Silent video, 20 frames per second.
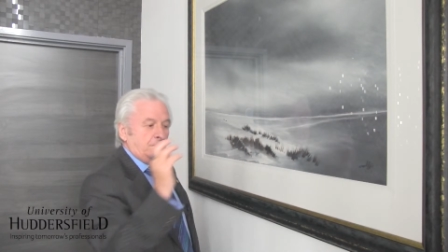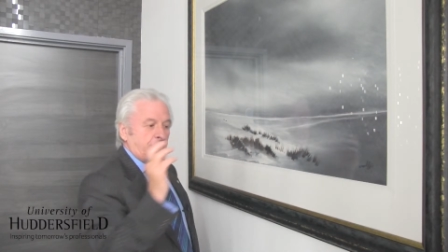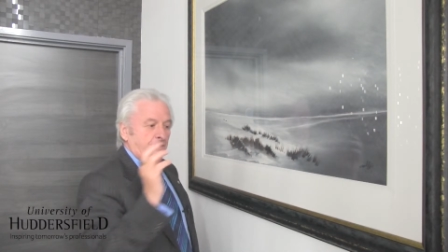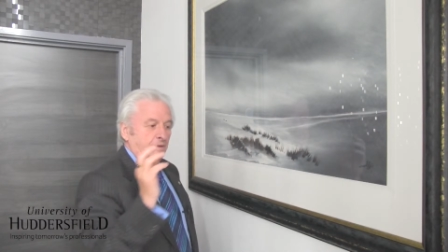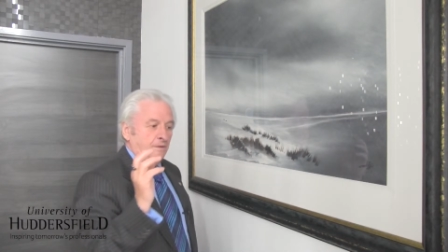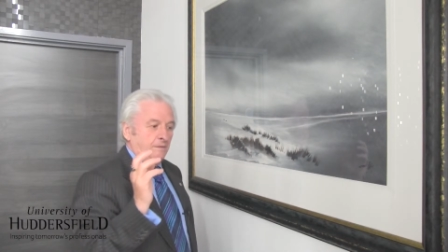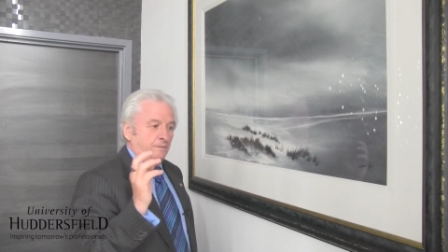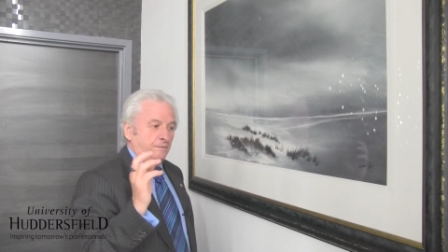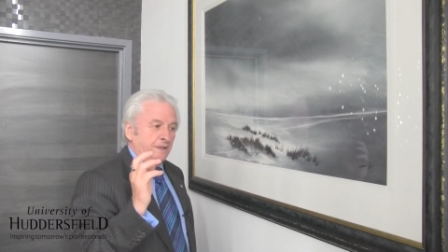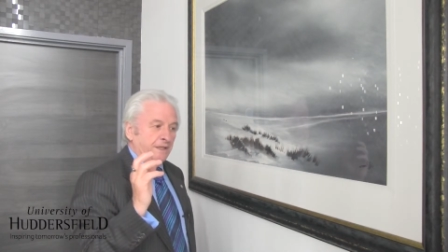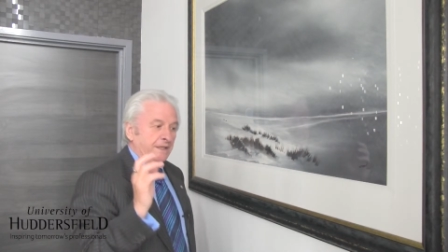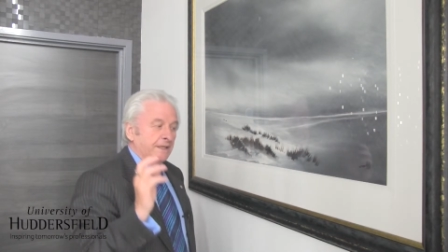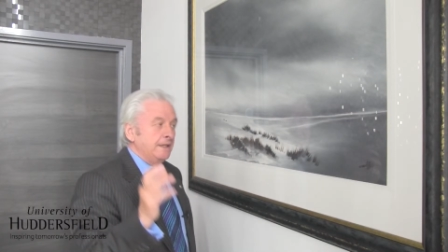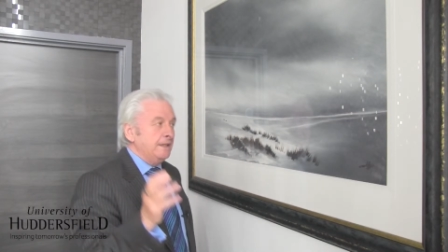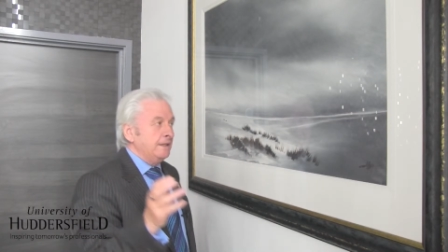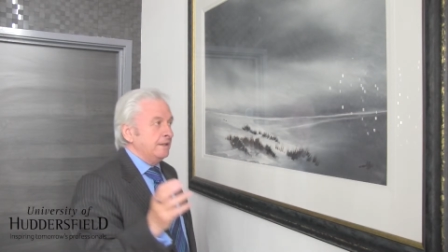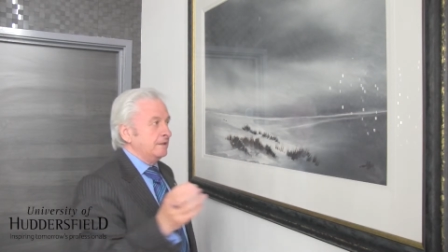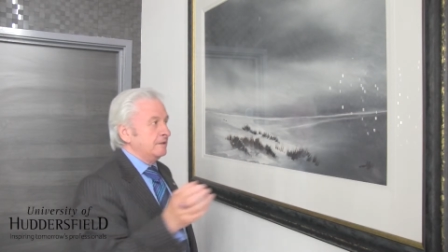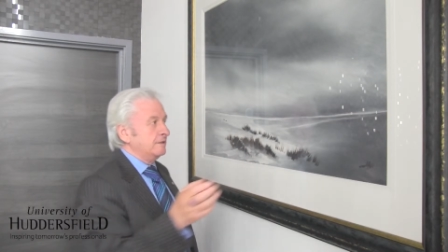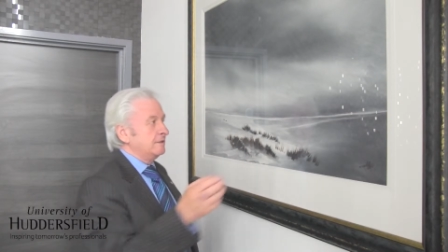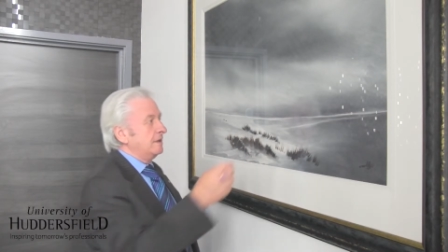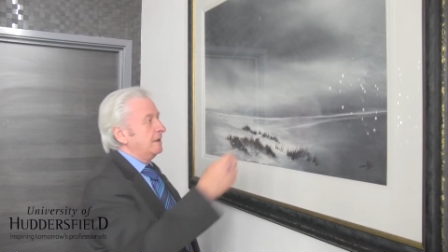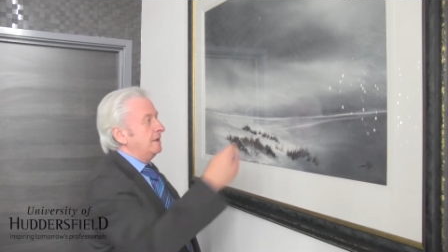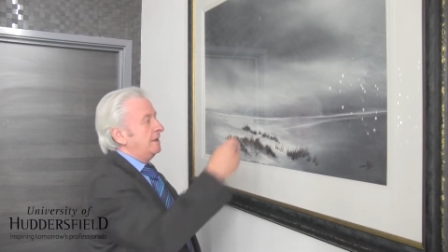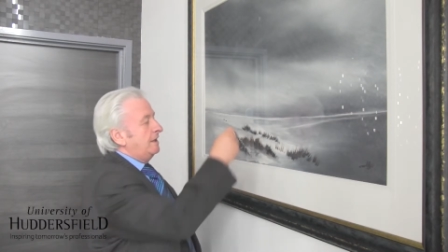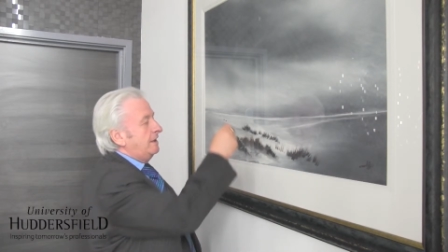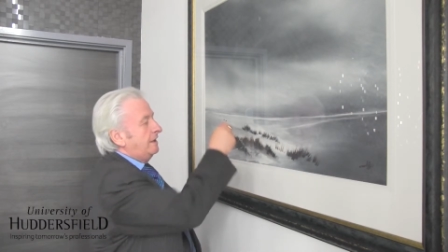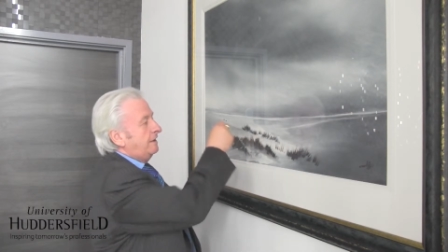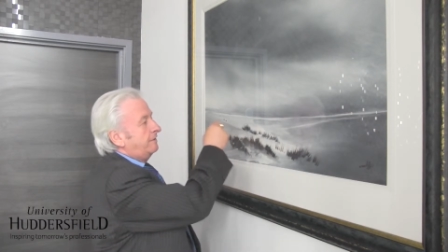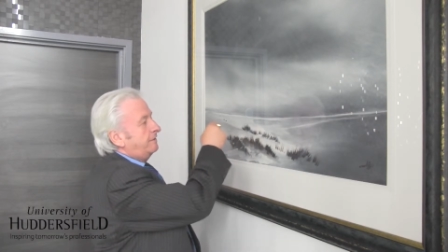for beginners,
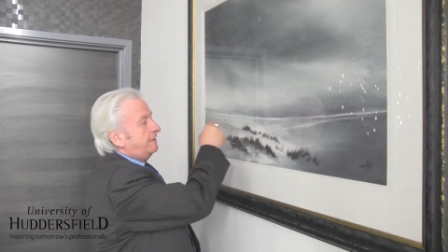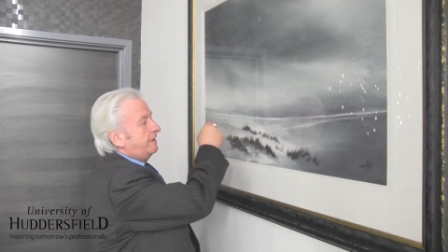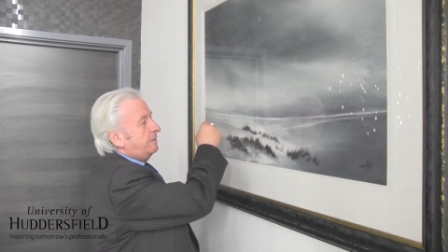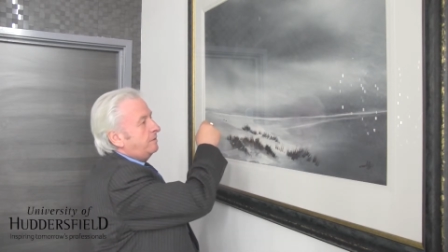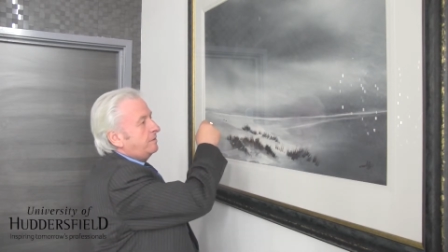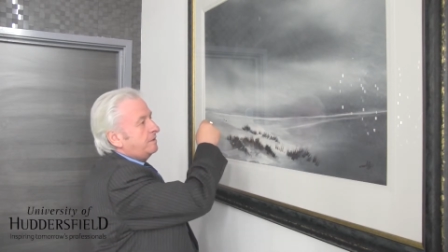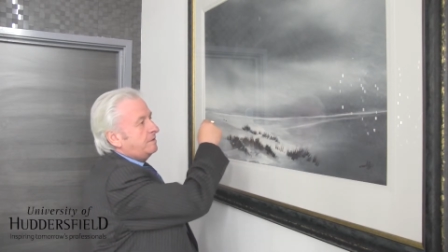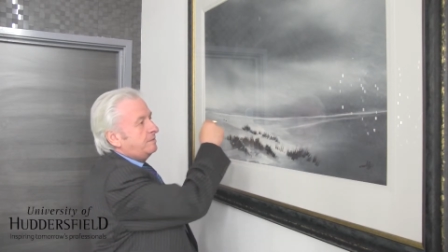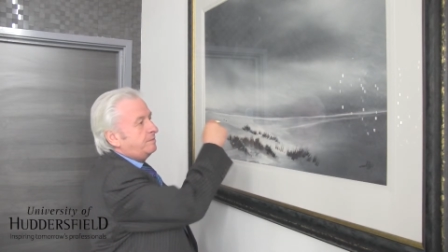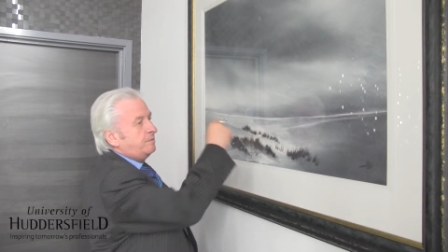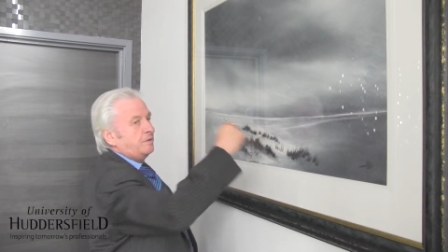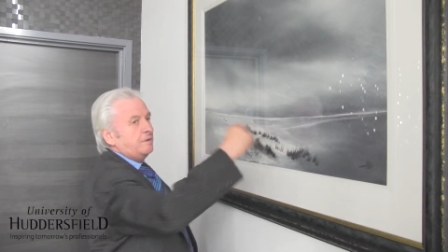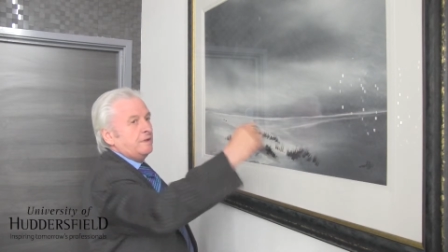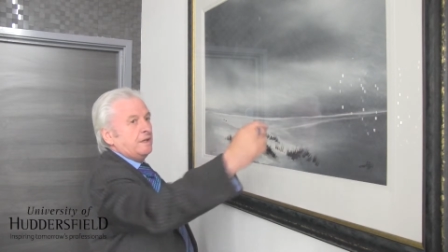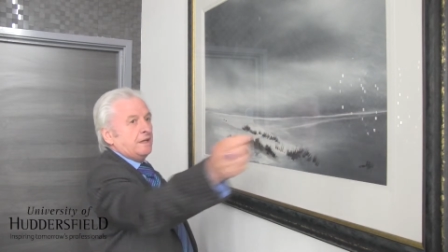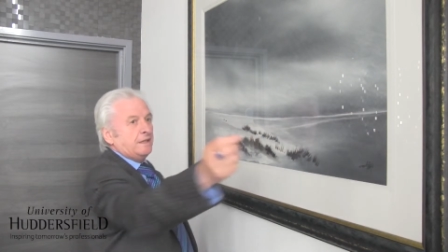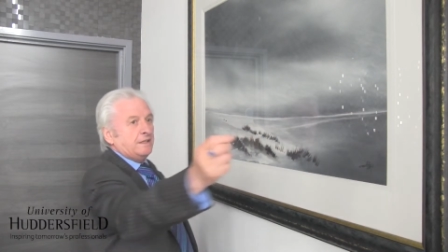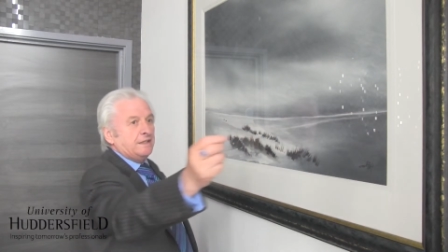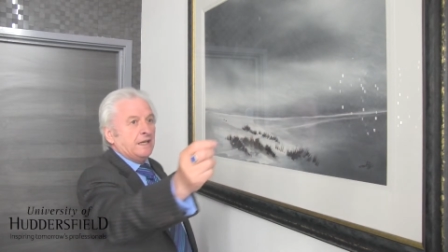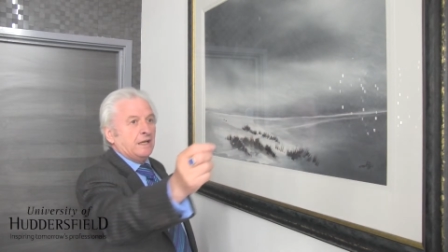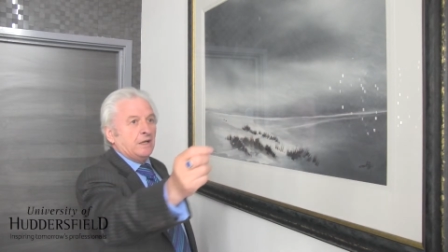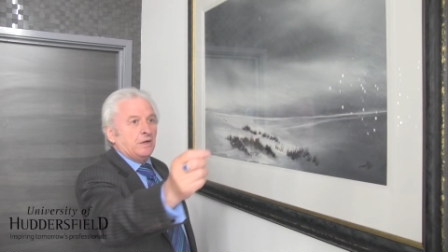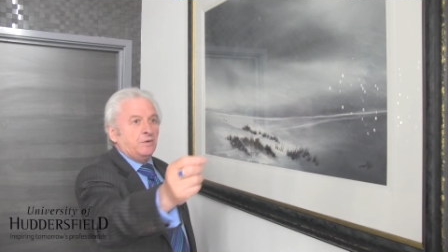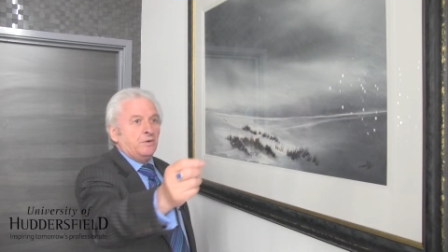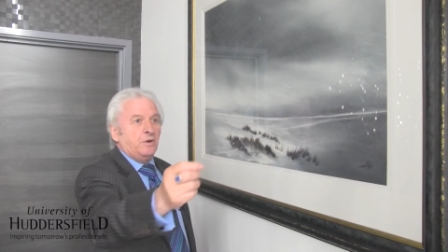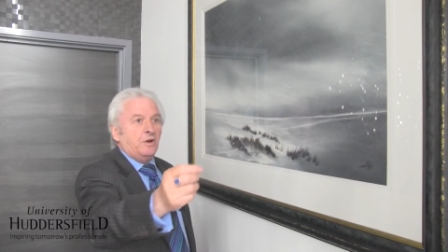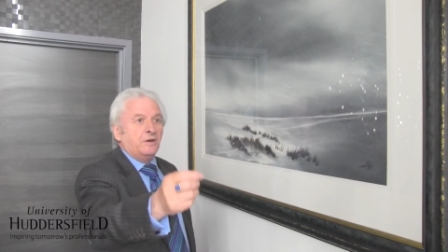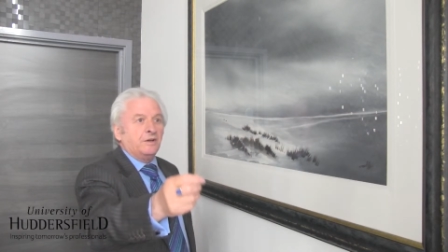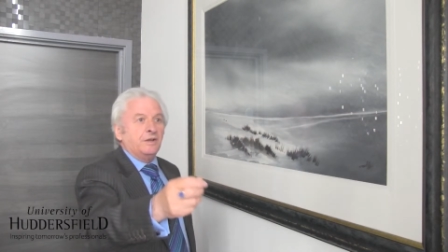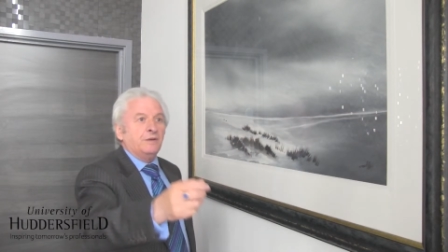if they were to put that yellow
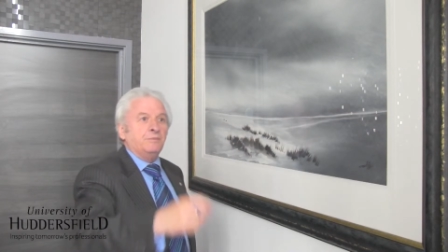on,